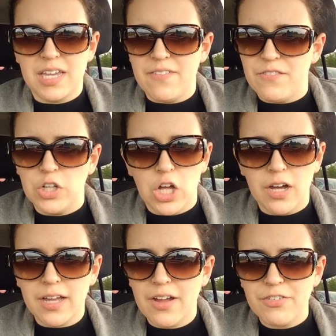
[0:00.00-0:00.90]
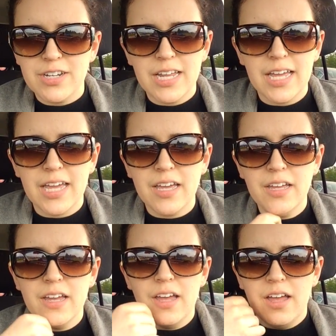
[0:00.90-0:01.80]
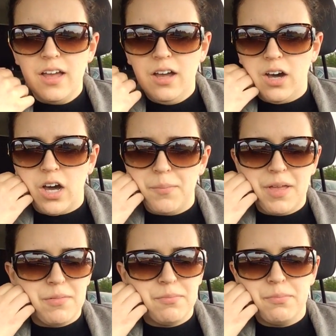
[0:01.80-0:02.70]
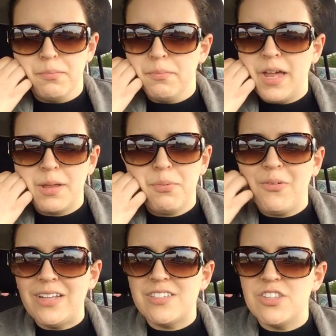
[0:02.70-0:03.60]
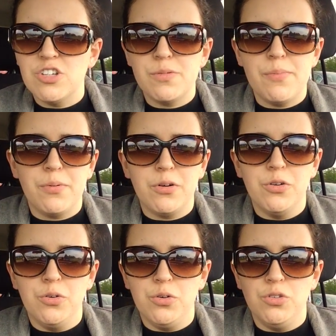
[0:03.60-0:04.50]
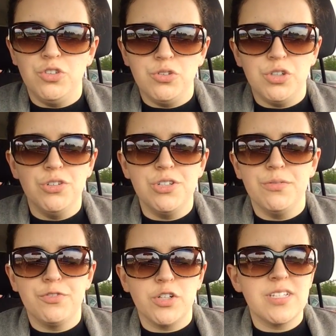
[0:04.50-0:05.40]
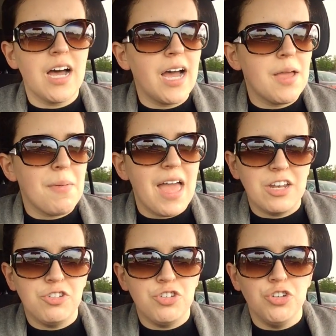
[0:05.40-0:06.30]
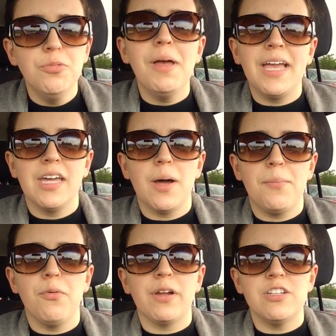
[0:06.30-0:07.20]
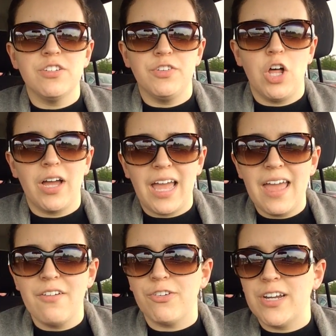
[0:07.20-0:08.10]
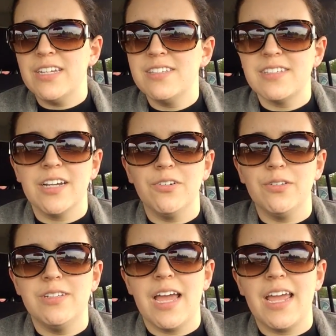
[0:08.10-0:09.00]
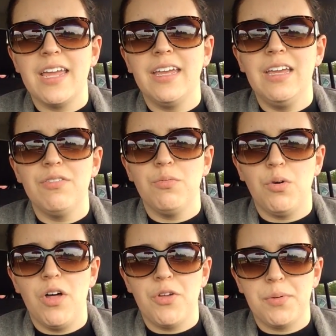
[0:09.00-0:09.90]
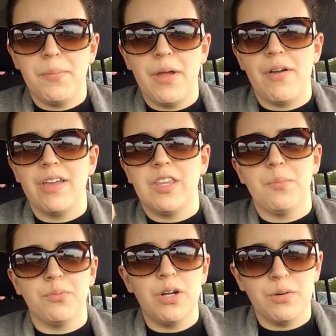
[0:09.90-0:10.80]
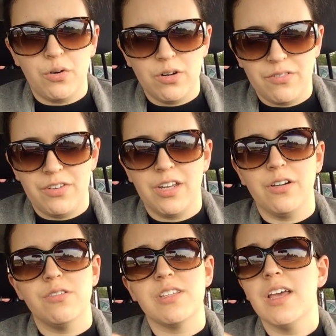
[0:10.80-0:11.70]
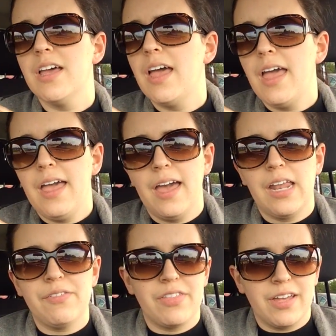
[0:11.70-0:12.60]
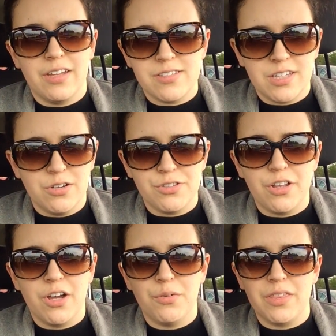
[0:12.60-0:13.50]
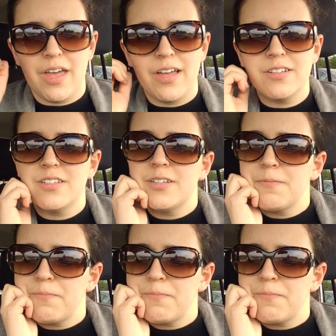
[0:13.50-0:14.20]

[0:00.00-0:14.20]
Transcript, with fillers: can vlog every day. Um, and many points those people who do YouTube full time and do make it a point to vlog every single day, even while they're preparing their pre-recorded videos and everything else that goes along with that that.